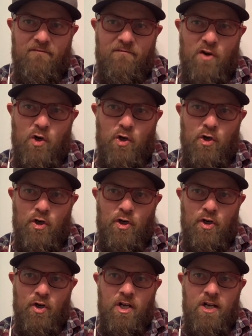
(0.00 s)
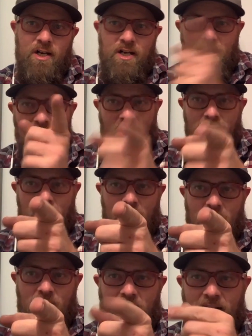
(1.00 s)
Forever.
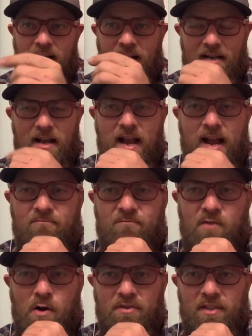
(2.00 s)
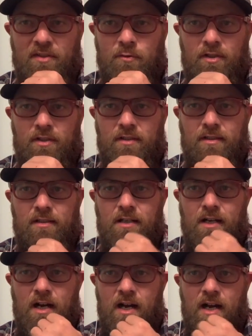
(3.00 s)
All right. Have fun with this one.
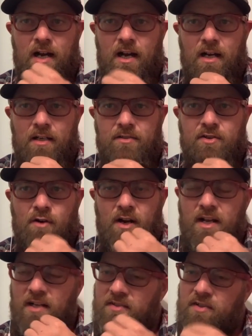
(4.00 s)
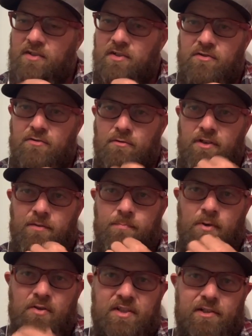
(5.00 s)
Try not to destroy your
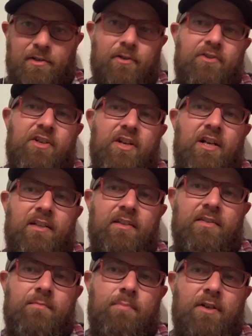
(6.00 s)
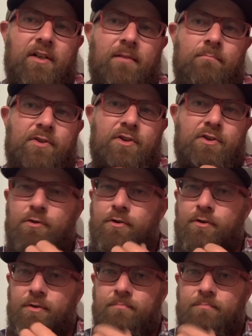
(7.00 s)
posterior chains, but I'm sure